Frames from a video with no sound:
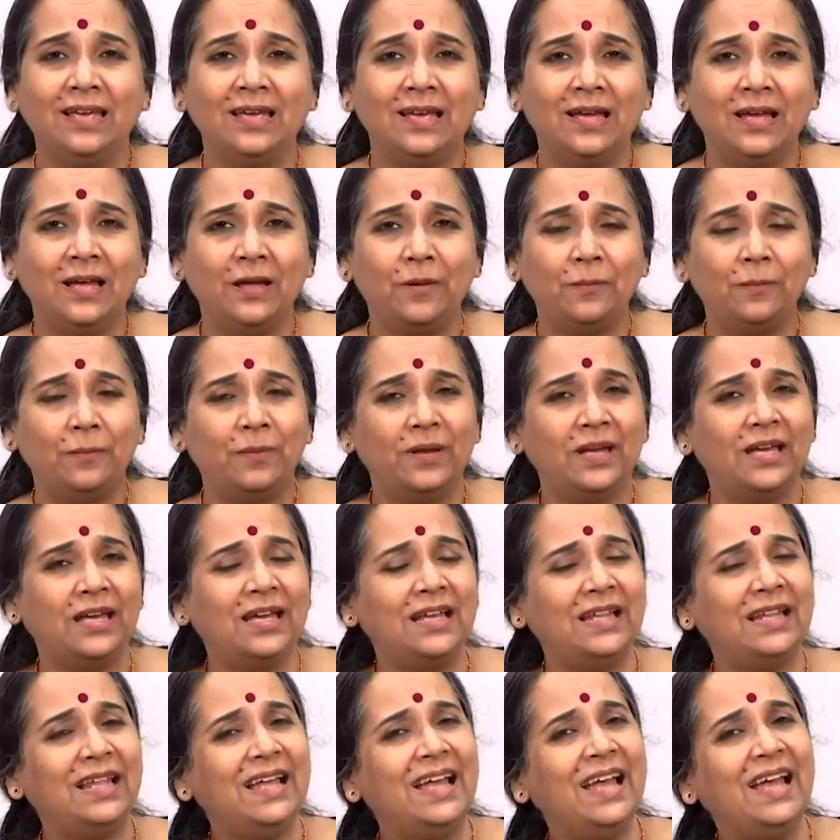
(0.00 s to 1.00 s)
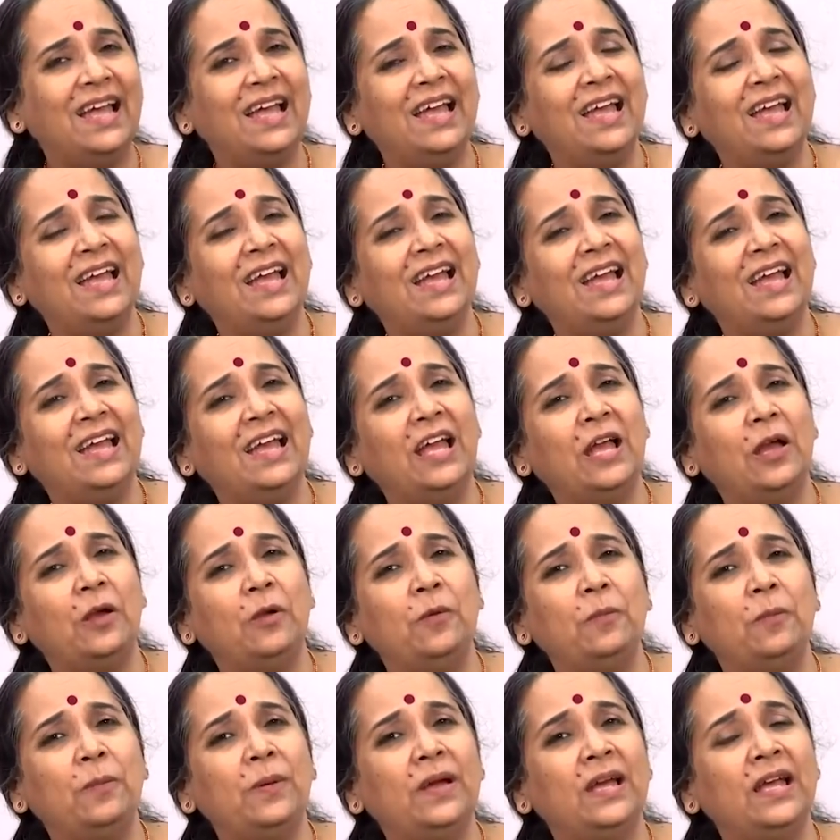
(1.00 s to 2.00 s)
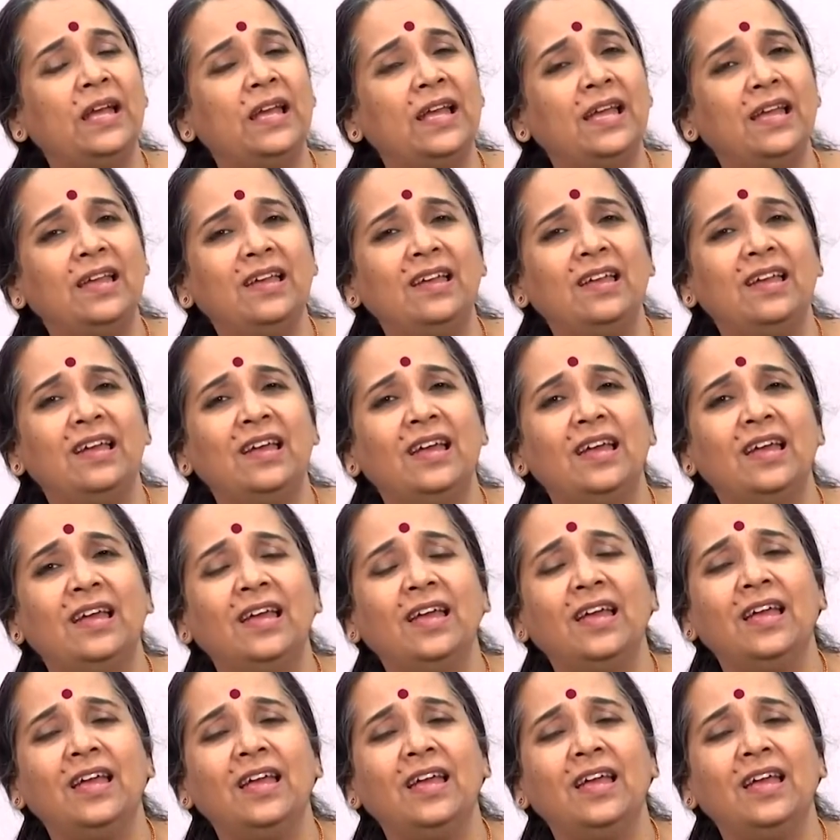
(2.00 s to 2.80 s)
ga, pada, pa, ga,